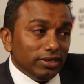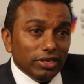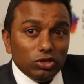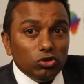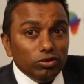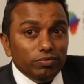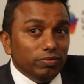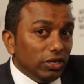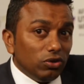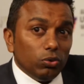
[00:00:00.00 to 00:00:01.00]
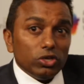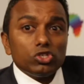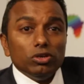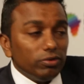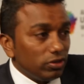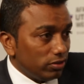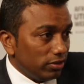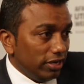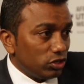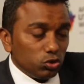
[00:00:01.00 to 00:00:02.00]
it could be questionable
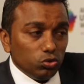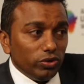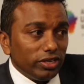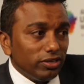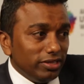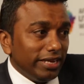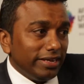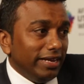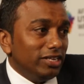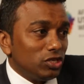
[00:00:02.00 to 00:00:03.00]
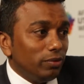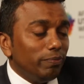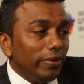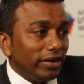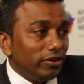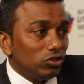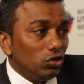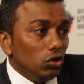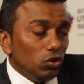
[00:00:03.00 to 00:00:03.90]
as to whether that LSM bracket